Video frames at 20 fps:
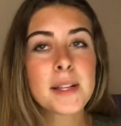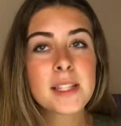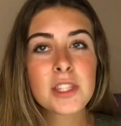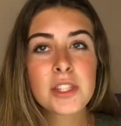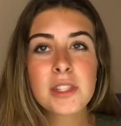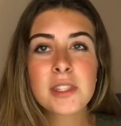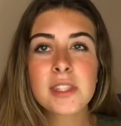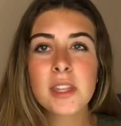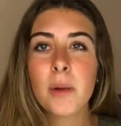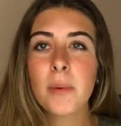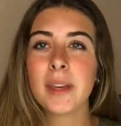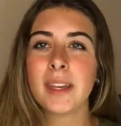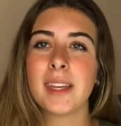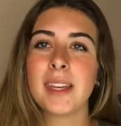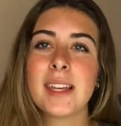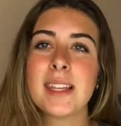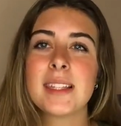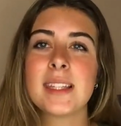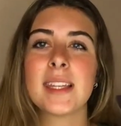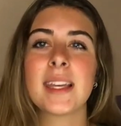It's just so
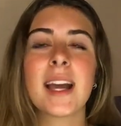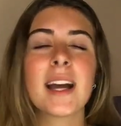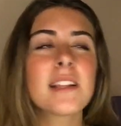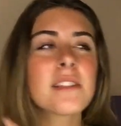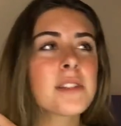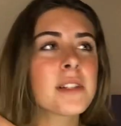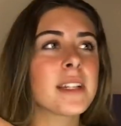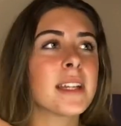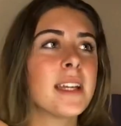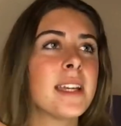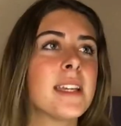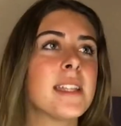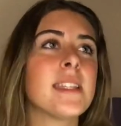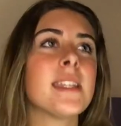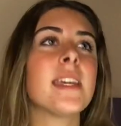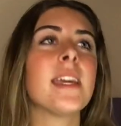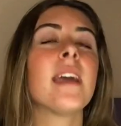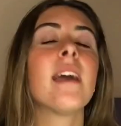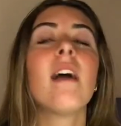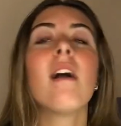easy. Cats are
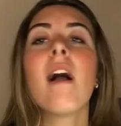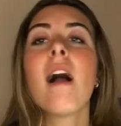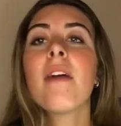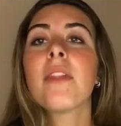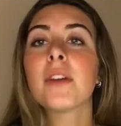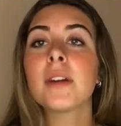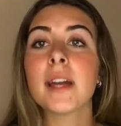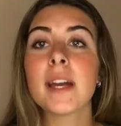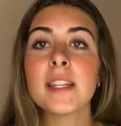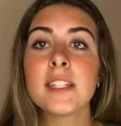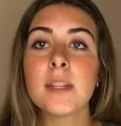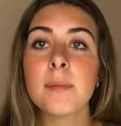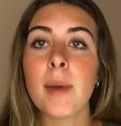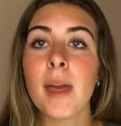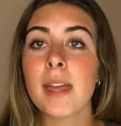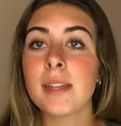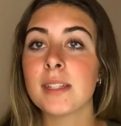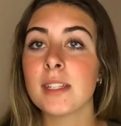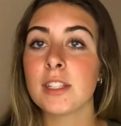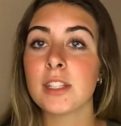easy and they're
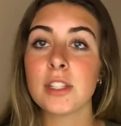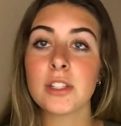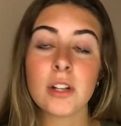independent.